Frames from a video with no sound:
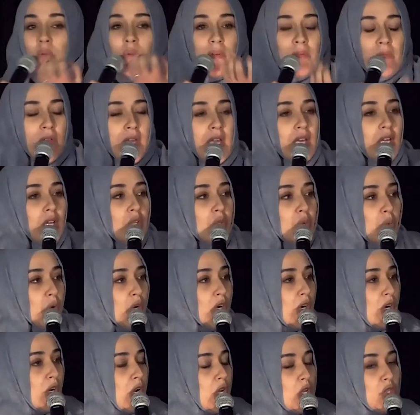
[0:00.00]
revealed
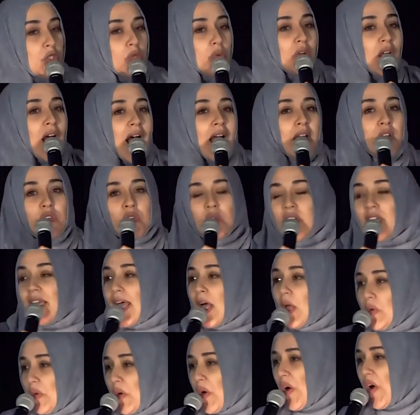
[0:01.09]
were, do not drink
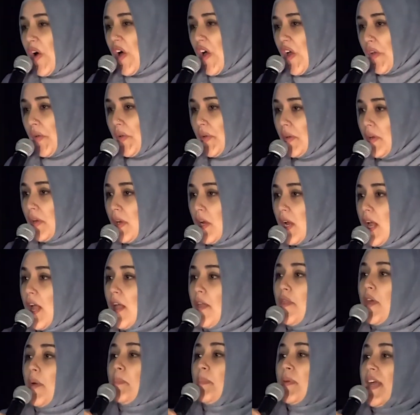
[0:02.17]
alcohol,
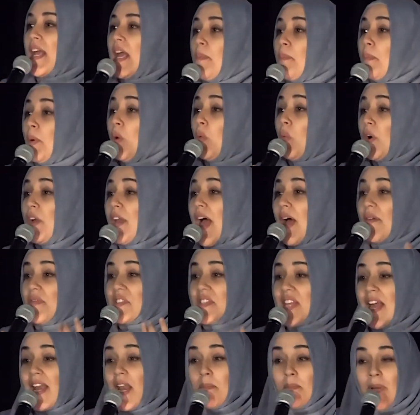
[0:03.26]
the people would have
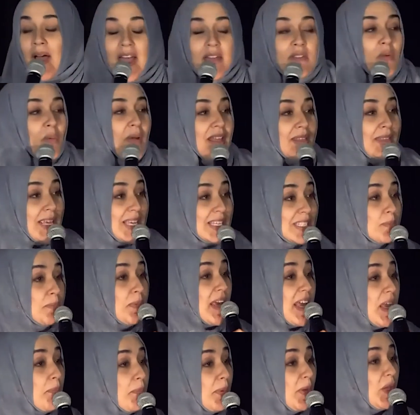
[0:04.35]
said, and by the way, these
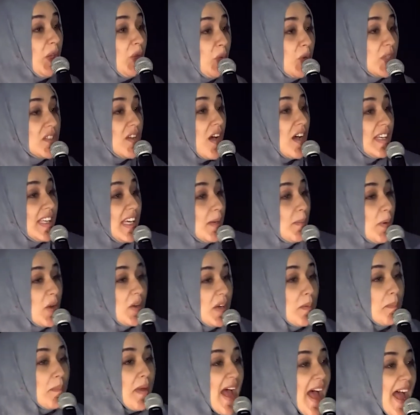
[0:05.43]
people, we're talking about
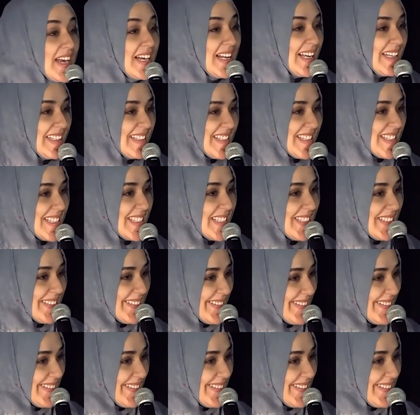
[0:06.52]
companions,